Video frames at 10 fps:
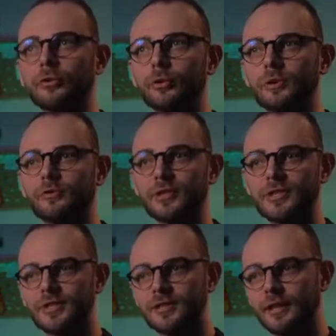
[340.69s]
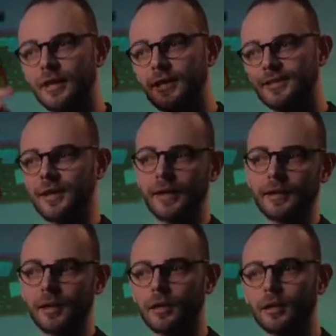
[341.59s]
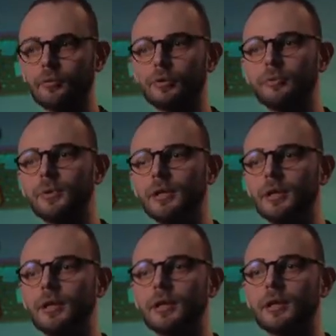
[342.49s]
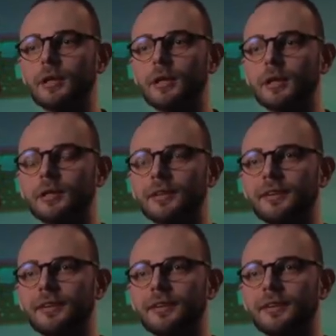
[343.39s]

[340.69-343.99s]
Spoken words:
So the first cycle would be the